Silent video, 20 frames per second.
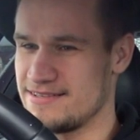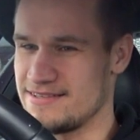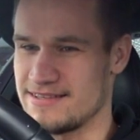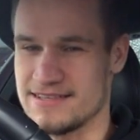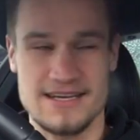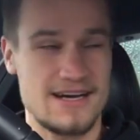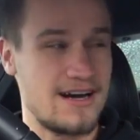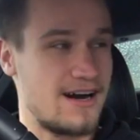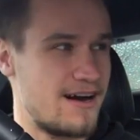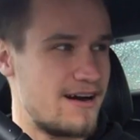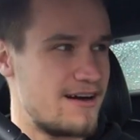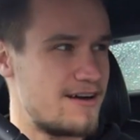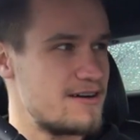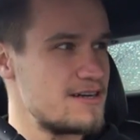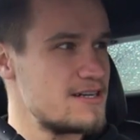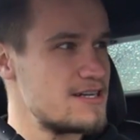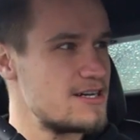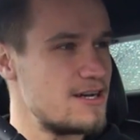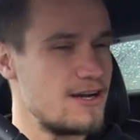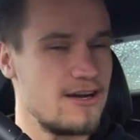The car
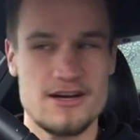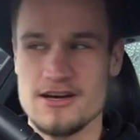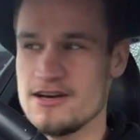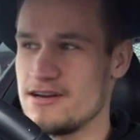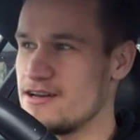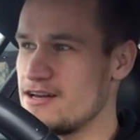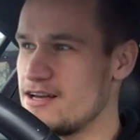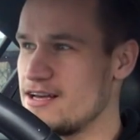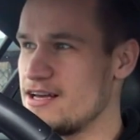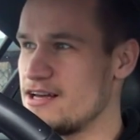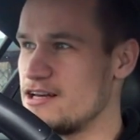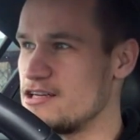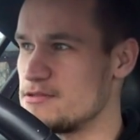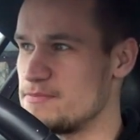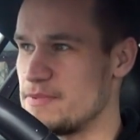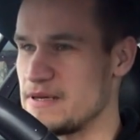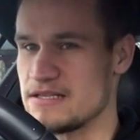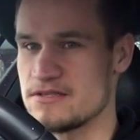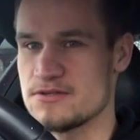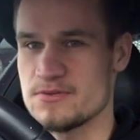has
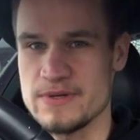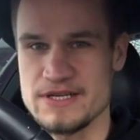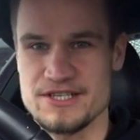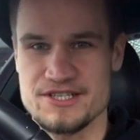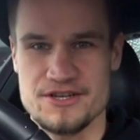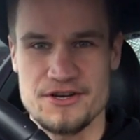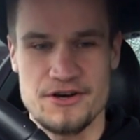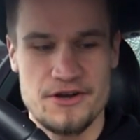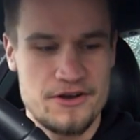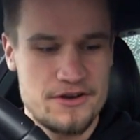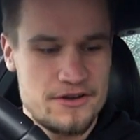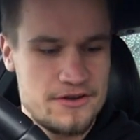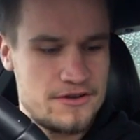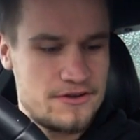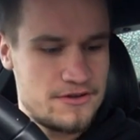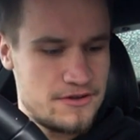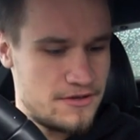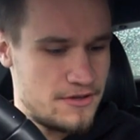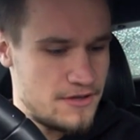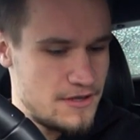been switched on.
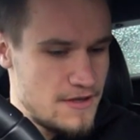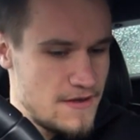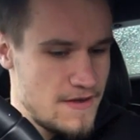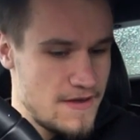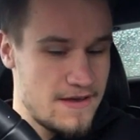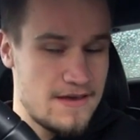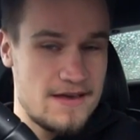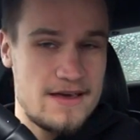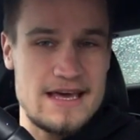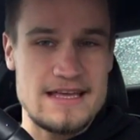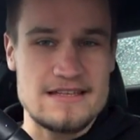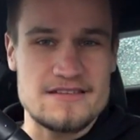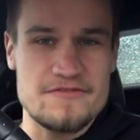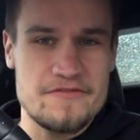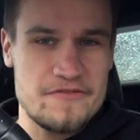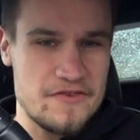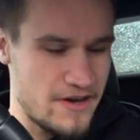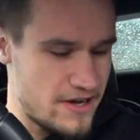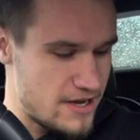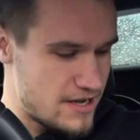Into
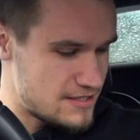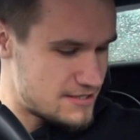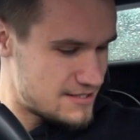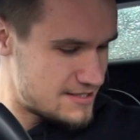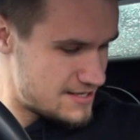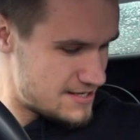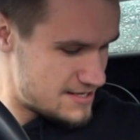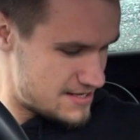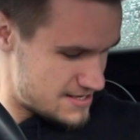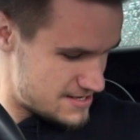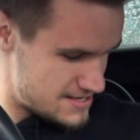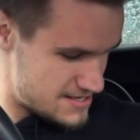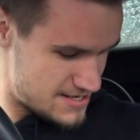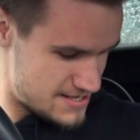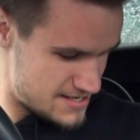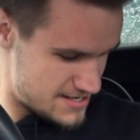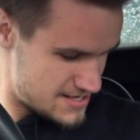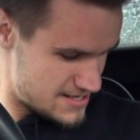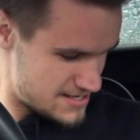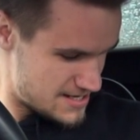first,
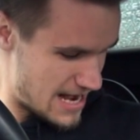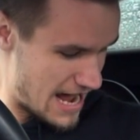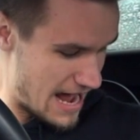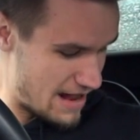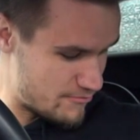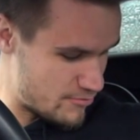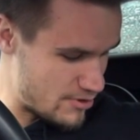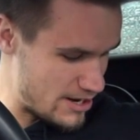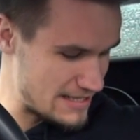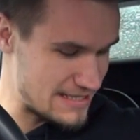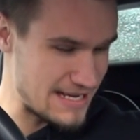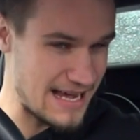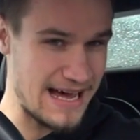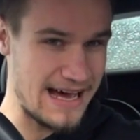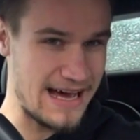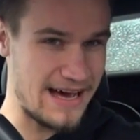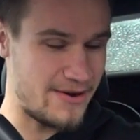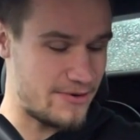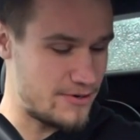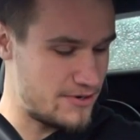handbrake
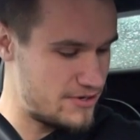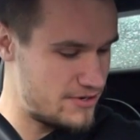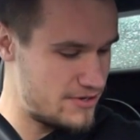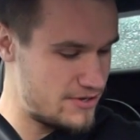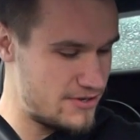down,